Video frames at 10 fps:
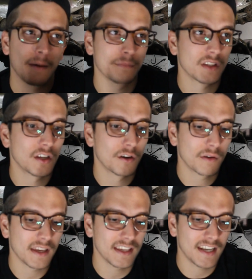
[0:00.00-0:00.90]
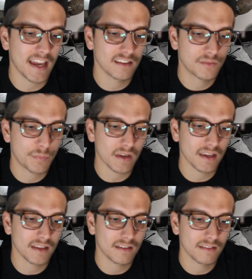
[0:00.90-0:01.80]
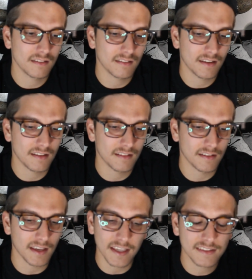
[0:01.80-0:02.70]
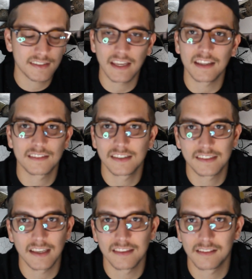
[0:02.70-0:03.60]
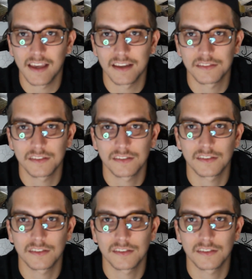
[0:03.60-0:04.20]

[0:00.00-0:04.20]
You know, it has been insane to say the less.